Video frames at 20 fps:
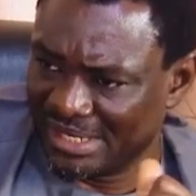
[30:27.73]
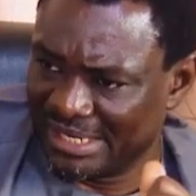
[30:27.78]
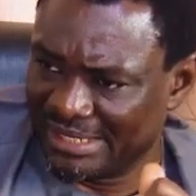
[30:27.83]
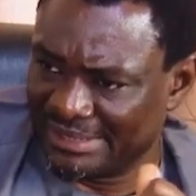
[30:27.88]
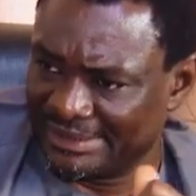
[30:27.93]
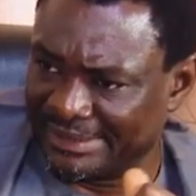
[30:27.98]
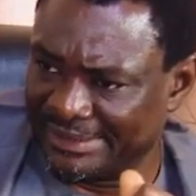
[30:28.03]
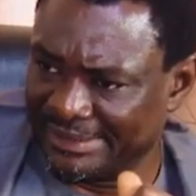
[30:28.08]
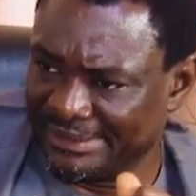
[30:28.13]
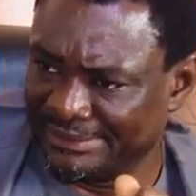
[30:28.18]

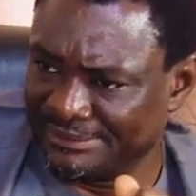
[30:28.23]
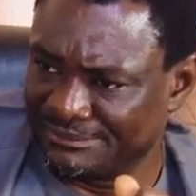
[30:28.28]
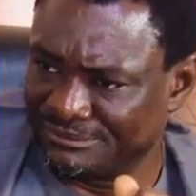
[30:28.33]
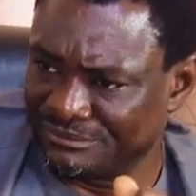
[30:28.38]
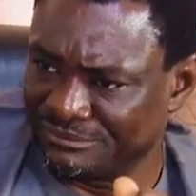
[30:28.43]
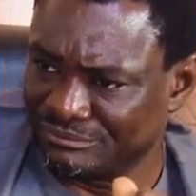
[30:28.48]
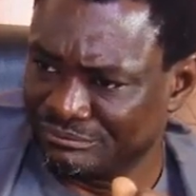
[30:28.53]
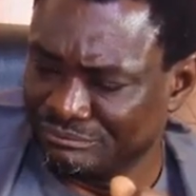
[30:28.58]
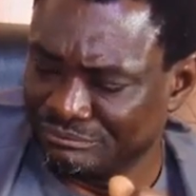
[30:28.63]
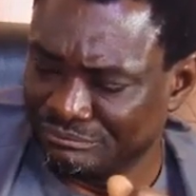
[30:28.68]
And
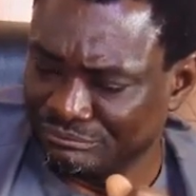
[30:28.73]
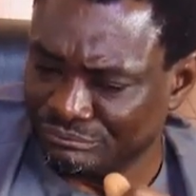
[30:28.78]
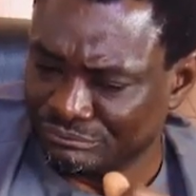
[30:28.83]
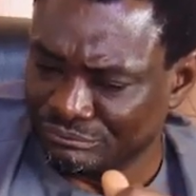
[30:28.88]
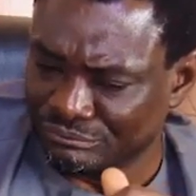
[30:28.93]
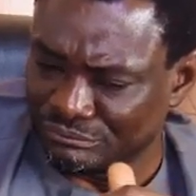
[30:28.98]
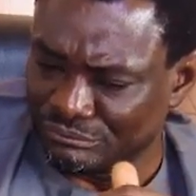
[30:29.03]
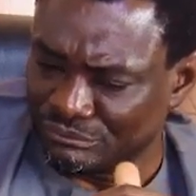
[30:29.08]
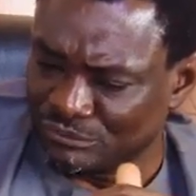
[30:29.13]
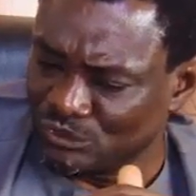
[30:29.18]

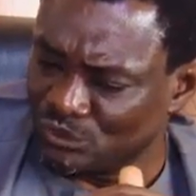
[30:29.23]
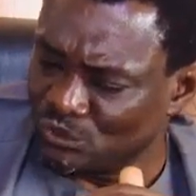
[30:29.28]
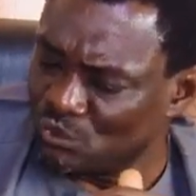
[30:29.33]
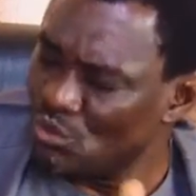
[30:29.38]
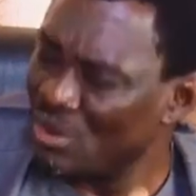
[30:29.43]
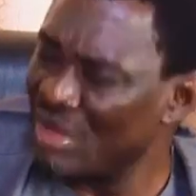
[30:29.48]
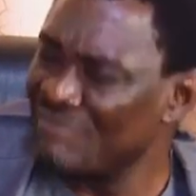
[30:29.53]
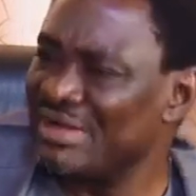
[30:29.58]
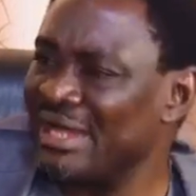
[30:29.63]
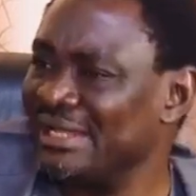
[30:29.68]

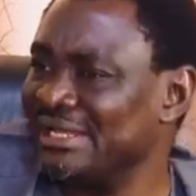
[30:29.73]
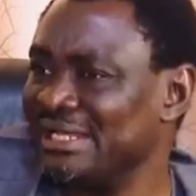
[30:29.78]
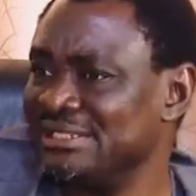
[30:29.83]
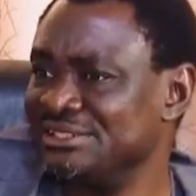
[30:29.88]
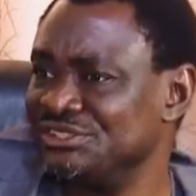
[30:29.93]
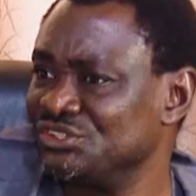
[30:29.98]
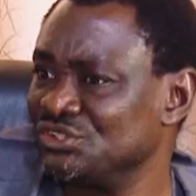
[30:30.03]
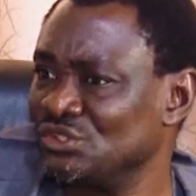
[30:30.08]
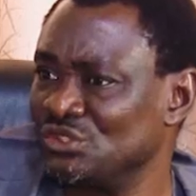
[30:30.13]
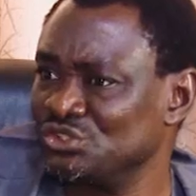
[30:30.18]
we have had that
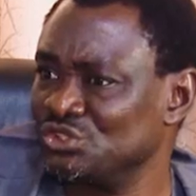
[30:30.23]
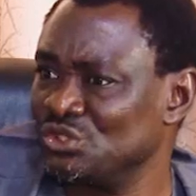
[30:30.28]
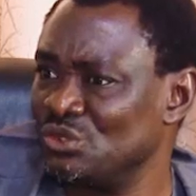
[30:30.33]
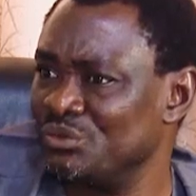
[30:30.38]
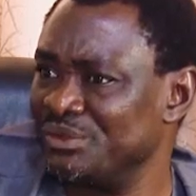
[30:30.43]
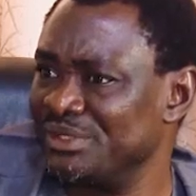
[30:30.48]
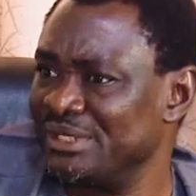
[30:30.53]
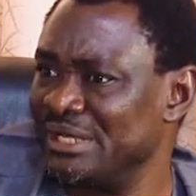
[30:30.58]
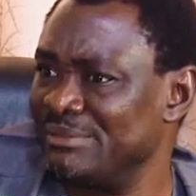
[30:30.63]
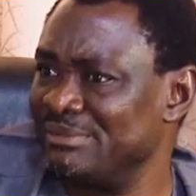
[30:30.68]

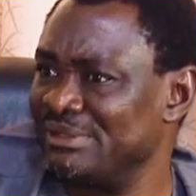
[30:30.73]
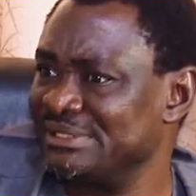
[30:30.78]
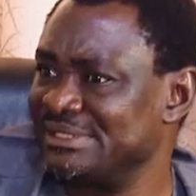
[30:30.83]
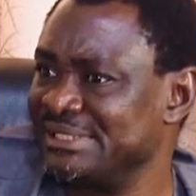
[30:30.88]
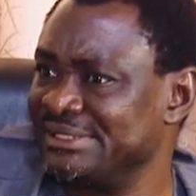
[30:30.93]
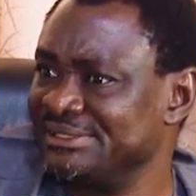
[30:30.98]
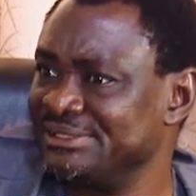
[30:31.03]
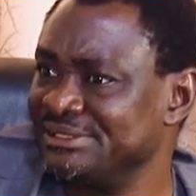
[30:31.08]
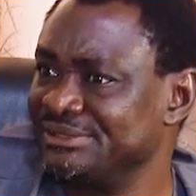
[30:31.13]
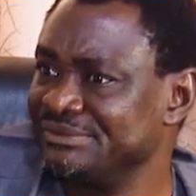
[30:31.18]
discussion with them
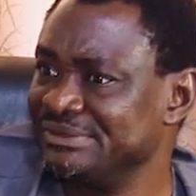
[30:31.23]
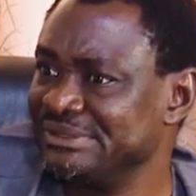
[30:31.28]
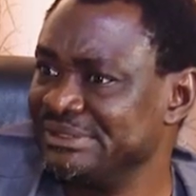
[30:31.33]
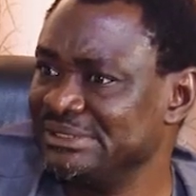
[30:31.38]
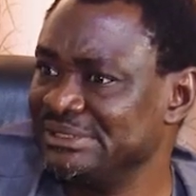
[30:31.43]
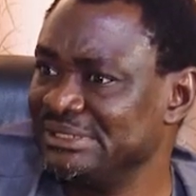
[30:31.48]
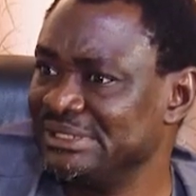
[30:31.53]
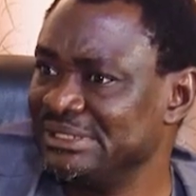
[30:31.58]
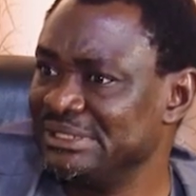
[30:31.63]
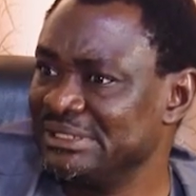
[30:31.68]
extensively,
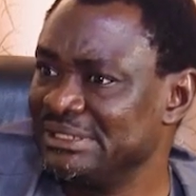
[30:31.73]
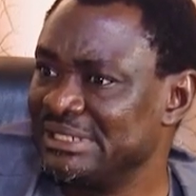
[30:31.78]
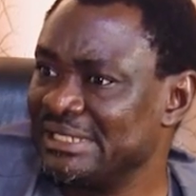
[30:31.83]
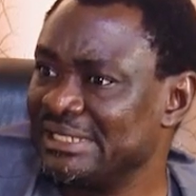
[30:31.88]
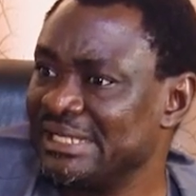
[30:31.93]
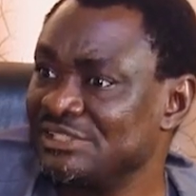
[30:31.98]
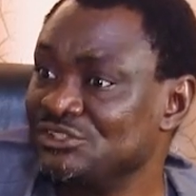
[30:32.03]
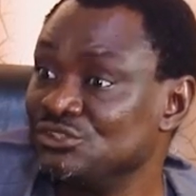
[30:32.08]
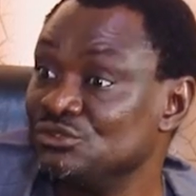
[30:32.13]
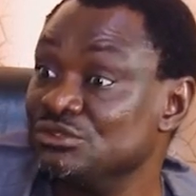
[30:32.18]

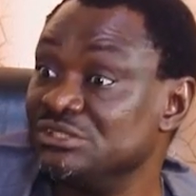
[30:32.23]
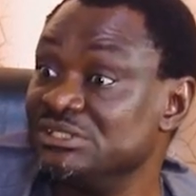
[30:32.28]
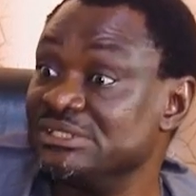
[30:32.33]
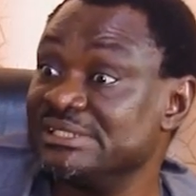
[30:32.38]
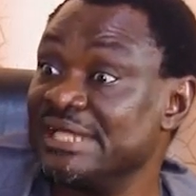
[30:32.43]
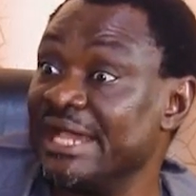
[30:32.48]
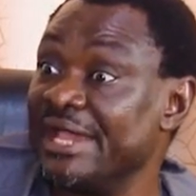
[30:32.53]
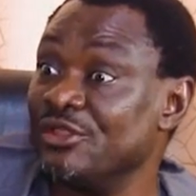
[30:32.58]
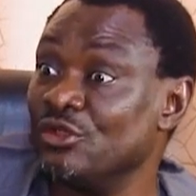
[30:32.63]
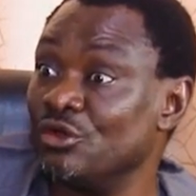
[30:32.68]
that as you
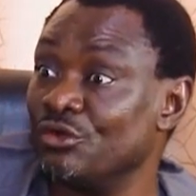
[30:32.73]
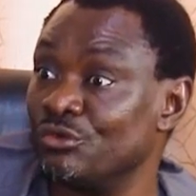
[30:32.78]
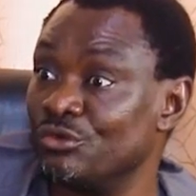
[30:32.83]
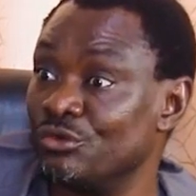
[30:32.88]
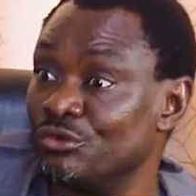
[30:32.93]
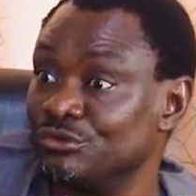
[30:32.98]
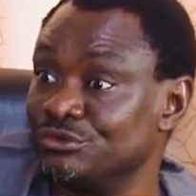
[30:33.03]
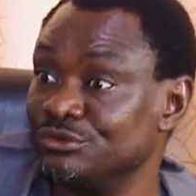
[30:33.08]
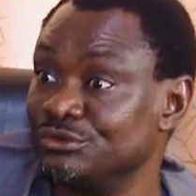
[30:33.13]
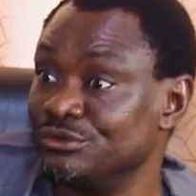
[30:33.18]
design your
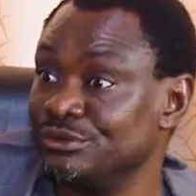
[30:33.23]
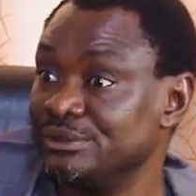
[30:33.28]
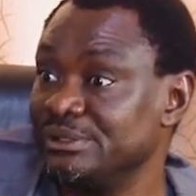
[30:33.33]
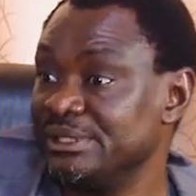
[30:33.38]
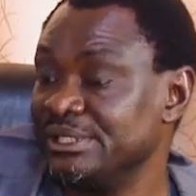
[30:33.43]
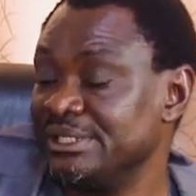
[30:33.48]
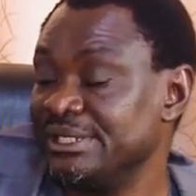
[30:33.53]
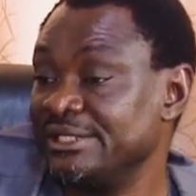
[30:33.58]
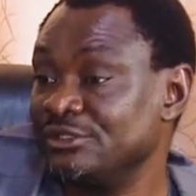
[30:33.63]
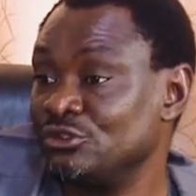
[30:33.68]
road,
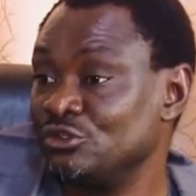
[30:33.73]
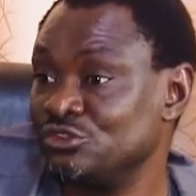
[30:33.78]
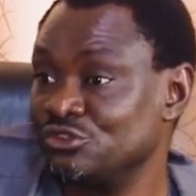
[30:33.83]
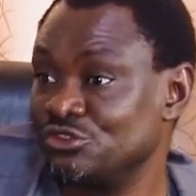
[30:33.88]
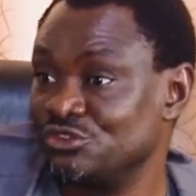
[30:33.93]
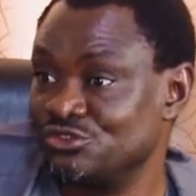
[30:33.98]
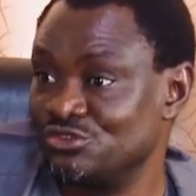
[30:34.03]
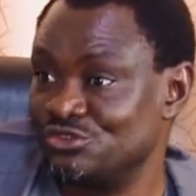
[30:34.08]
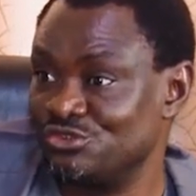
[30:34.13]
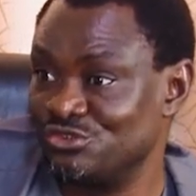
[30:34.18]
let us
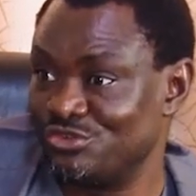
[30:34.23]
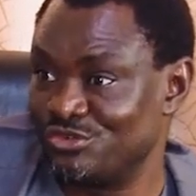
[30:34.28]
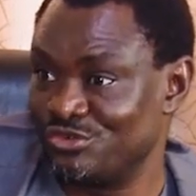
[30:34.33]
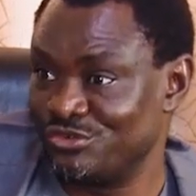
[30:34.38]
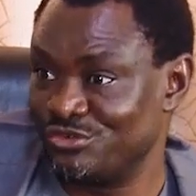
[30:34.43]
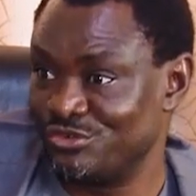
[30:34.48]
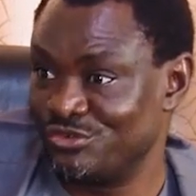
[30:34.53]
also know.